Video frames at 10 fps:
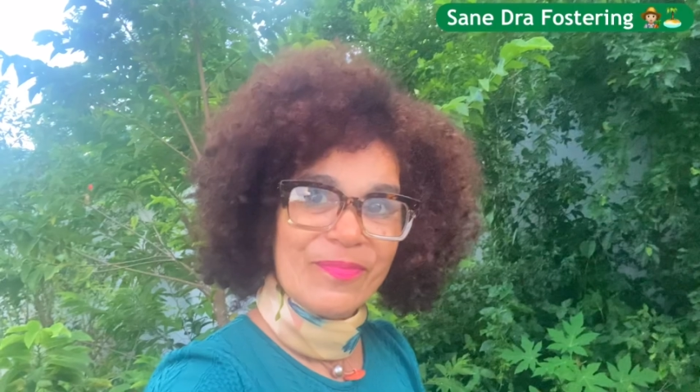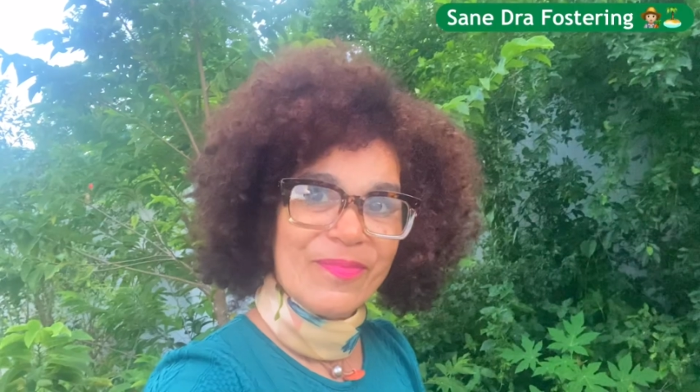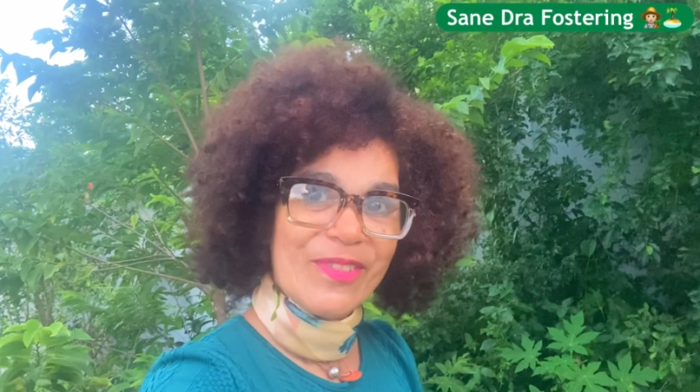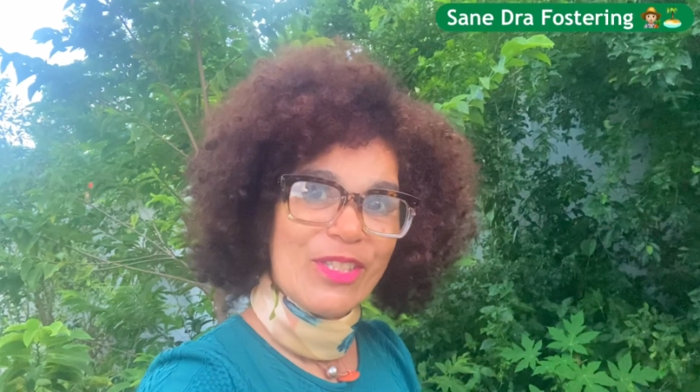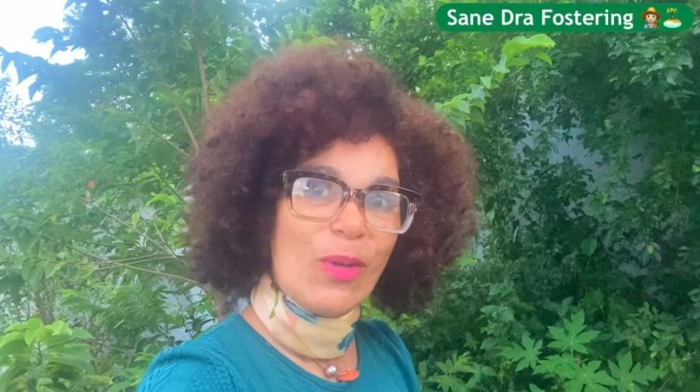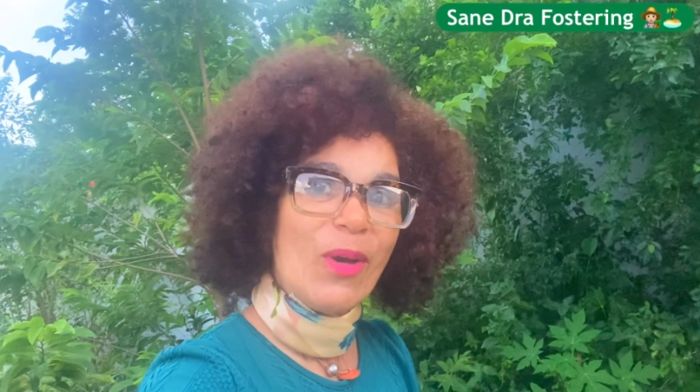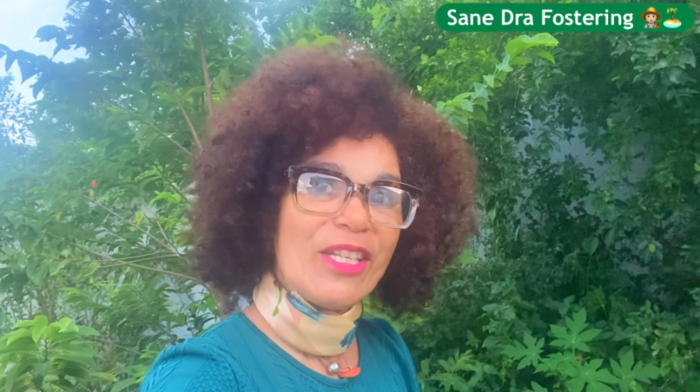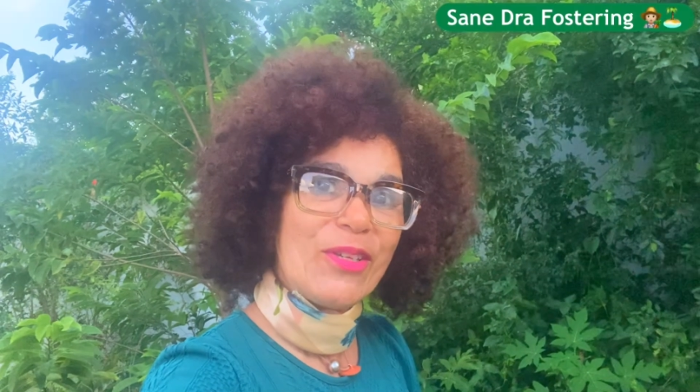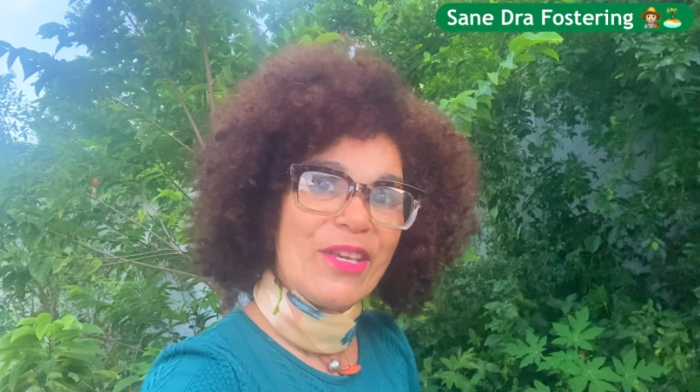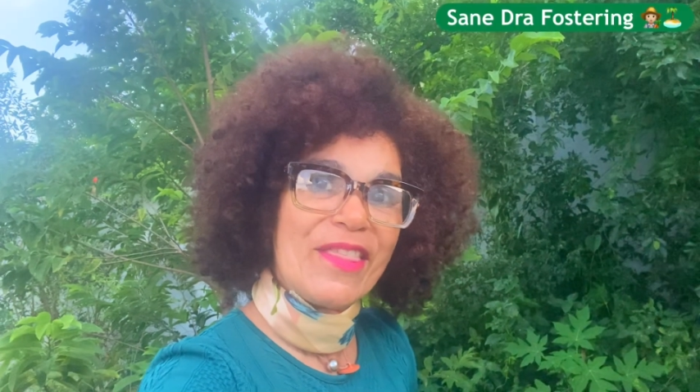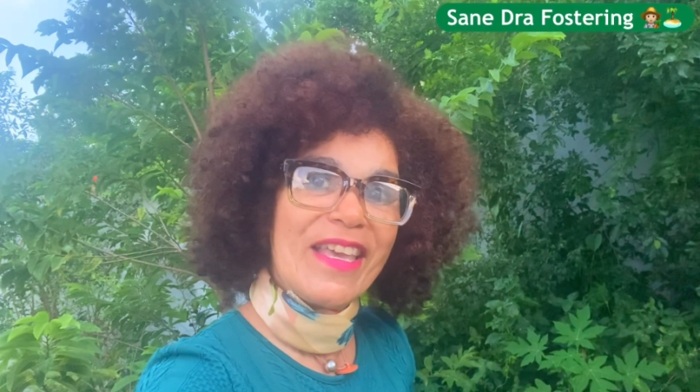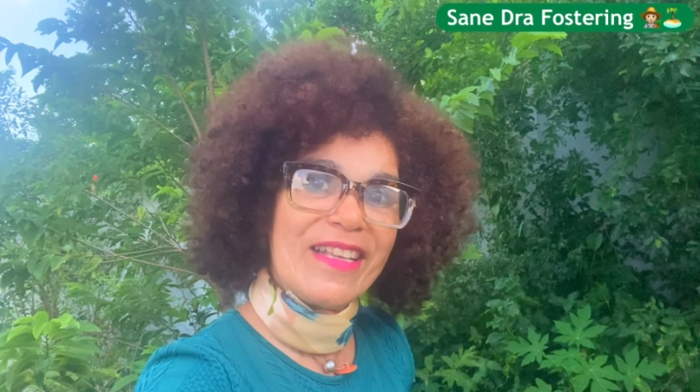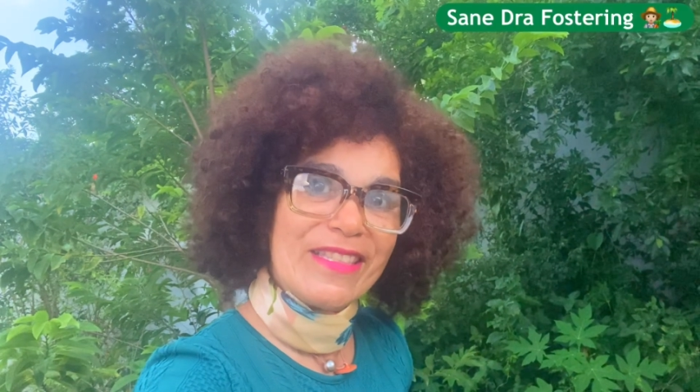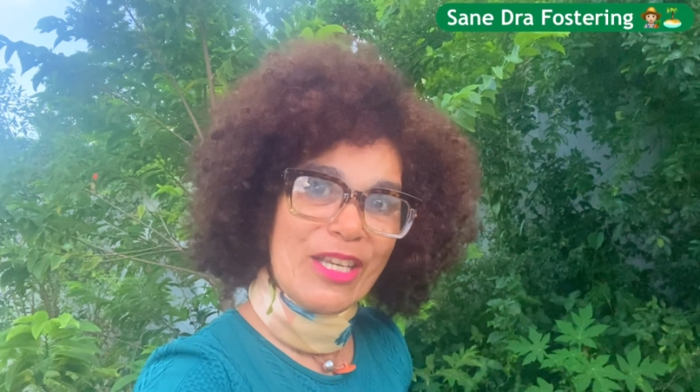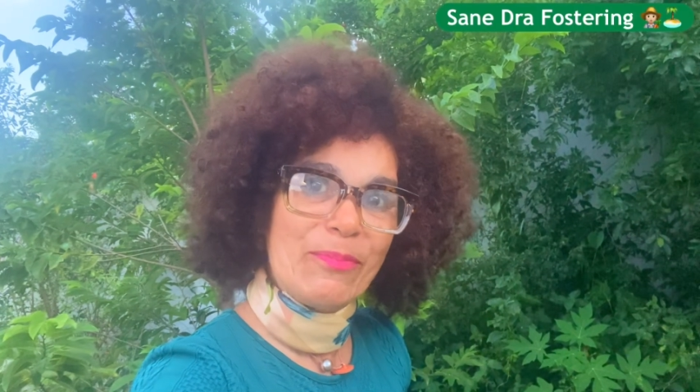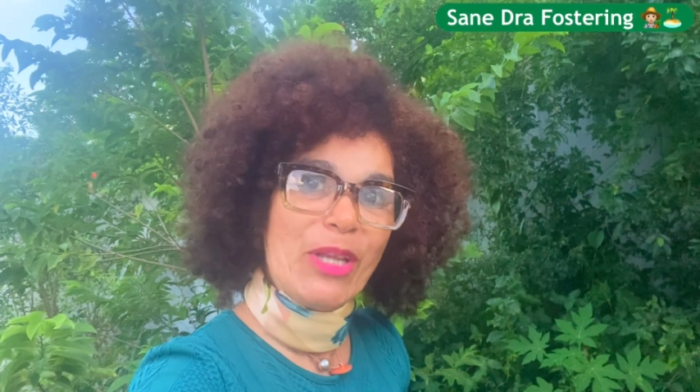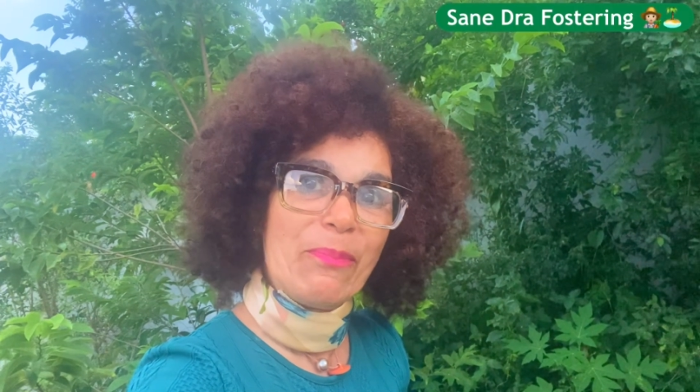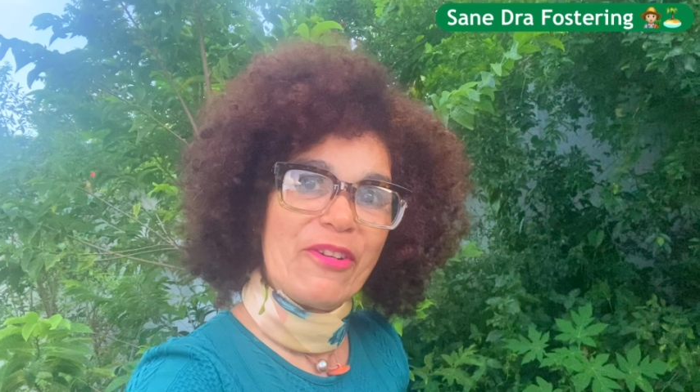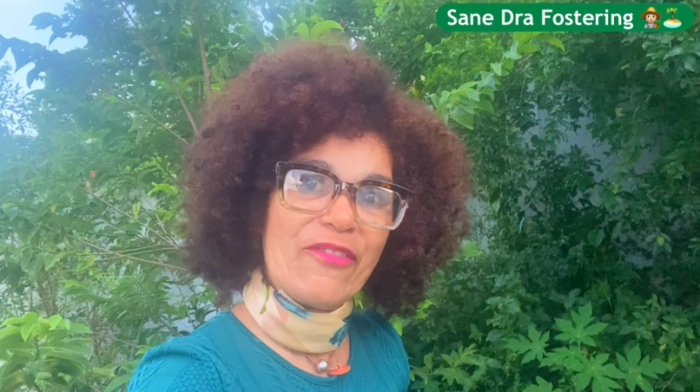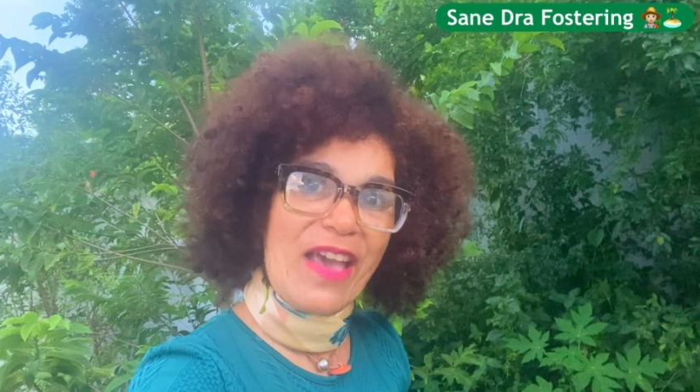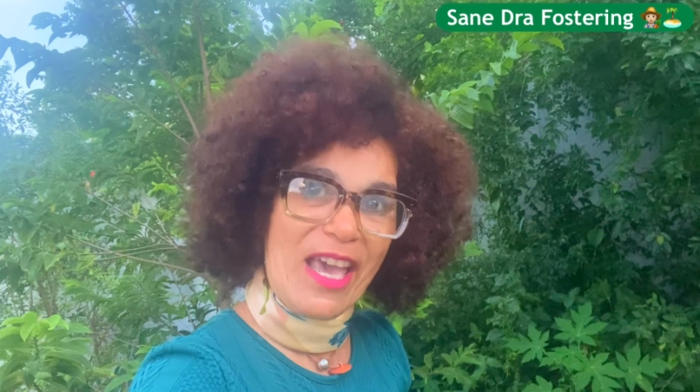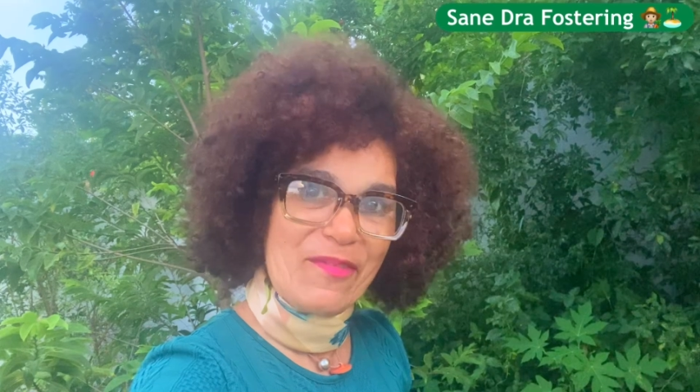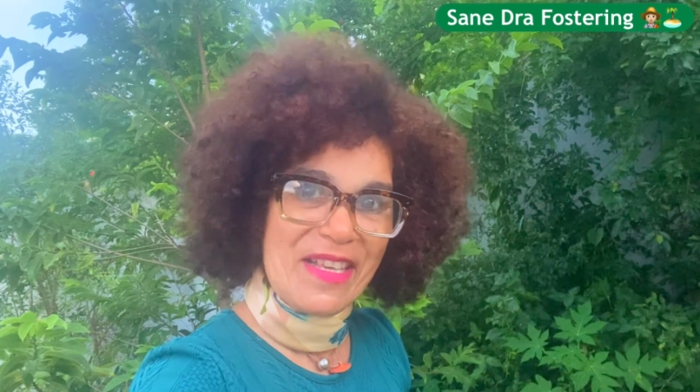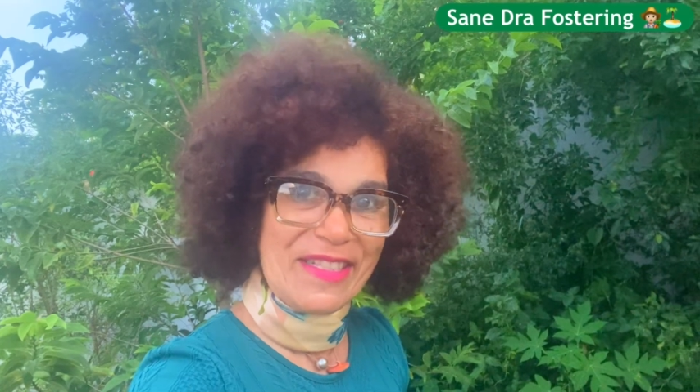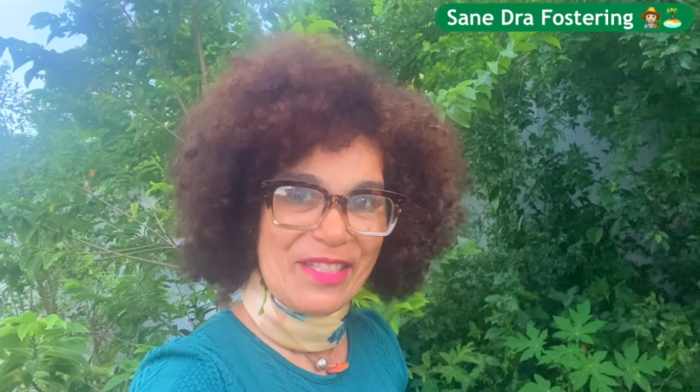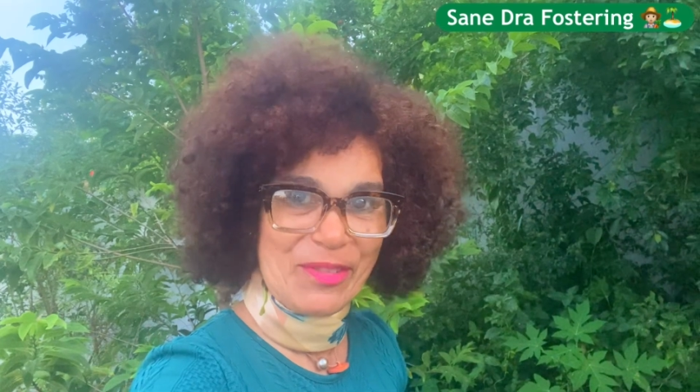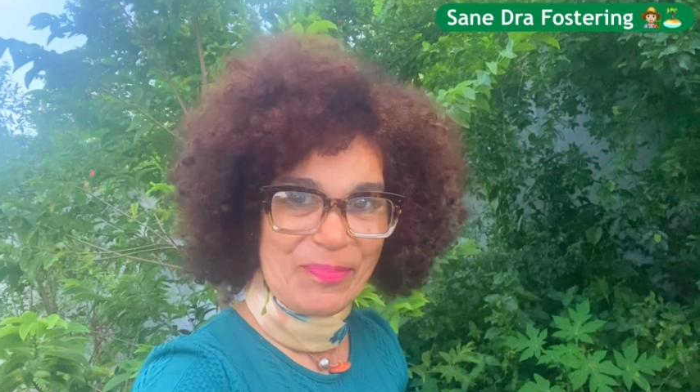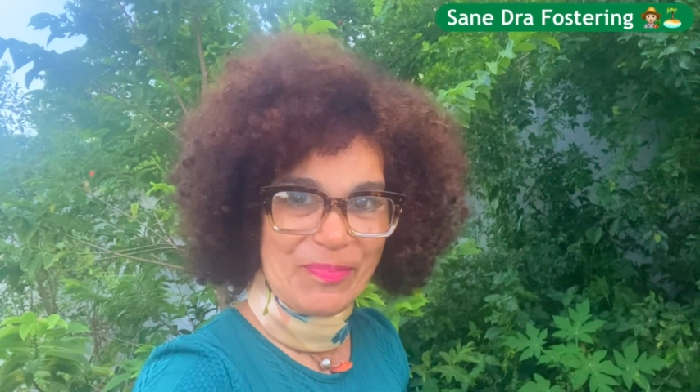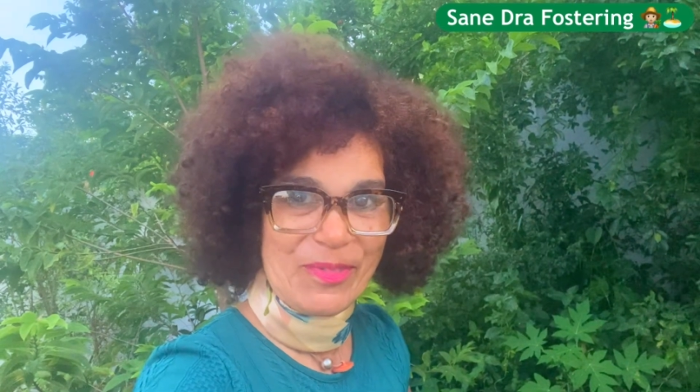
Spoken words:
So what do you think tip number 5 is?